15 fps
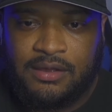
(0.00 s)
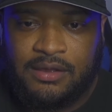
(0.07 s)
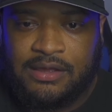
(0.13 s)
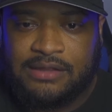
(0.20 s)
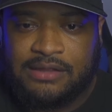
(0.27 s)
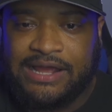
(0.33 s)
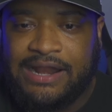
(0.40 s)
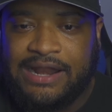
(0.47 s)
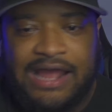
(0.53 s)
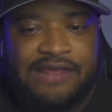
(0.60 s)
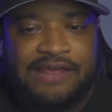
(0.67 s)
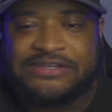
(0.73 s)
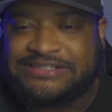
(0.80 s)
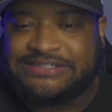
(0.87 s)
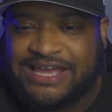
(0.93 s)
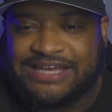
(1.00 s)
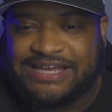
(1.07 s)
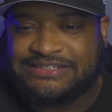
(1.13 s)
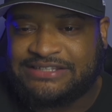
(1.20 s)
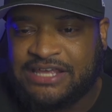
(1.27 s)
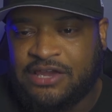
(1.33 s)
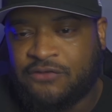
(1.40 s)
not even saying
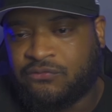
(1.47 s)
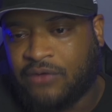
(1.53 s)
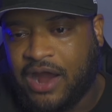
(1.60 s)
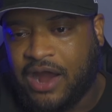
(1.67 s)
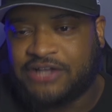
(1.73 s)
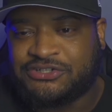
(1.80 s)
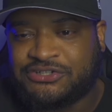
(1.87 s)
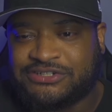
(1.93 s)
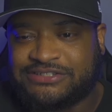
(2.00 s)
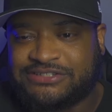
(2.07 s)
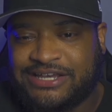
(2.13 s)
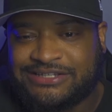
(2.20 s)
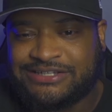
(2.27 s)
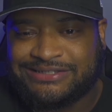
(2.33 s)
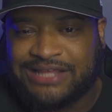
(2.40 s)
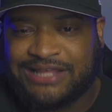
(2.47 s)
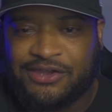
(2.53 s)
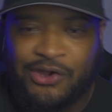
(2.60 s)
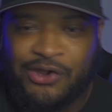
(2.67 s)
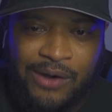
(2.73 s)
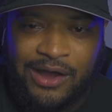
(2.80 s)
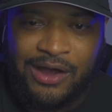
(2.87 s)
Steve Rogers. They just like,
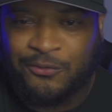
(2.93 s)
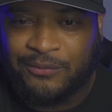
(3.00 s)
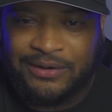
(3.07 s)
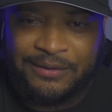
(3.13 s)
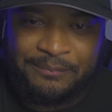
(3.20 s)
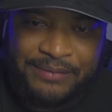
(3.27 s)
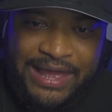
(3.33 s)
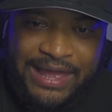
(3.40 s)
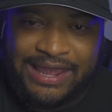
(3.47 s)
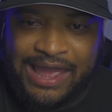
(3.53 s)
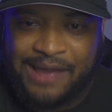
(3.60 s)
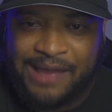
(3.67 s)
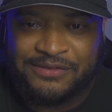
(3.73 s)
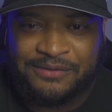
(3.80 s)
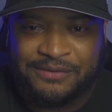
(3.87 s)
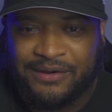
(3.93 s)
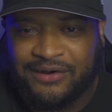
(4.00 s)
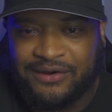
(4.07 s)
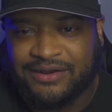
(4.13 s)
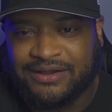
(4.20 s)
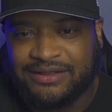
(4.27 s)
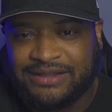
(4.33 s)
yo, I don't want a black Captain
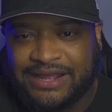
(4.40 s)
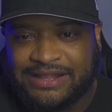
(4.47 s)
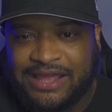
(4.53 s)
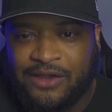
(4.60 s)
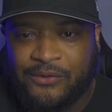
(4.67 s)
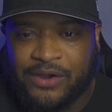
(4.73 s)
America. Like, they going